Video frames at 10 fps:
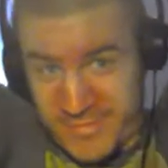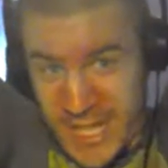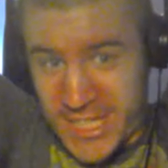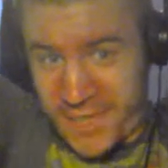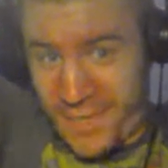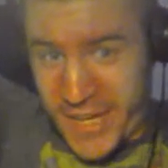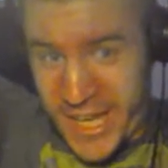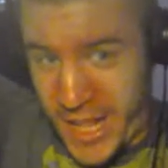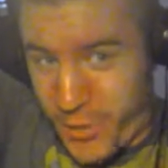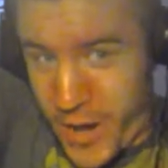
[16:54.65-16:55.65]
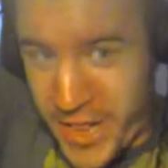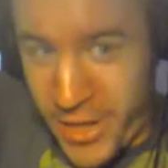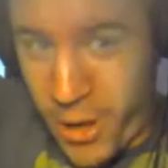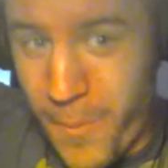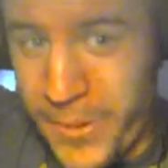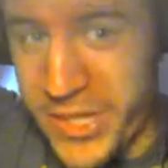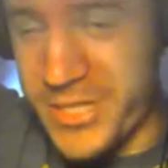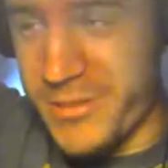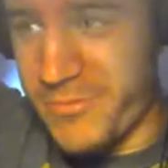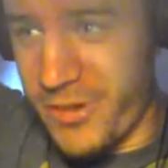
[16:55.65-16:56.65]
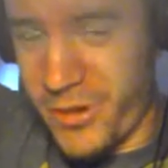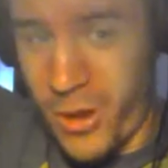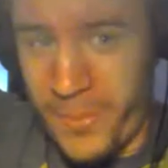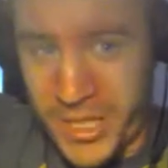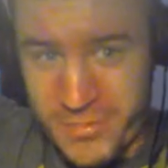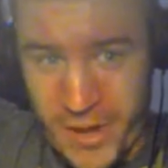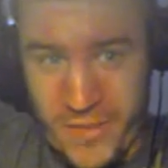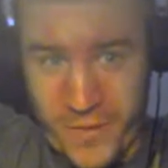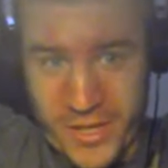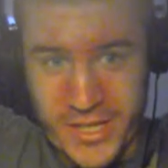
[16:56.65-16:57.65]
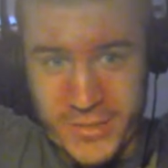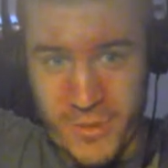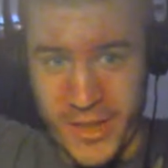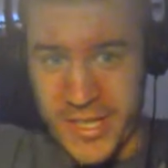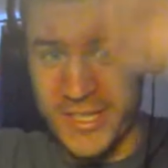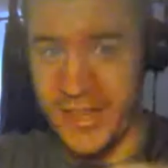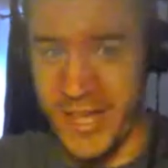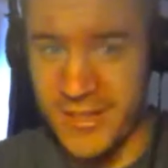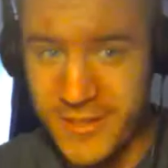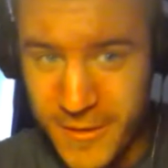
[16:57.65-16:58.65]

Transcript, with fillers: that's fucking a great accomplish accomplishment for this one, isn't it?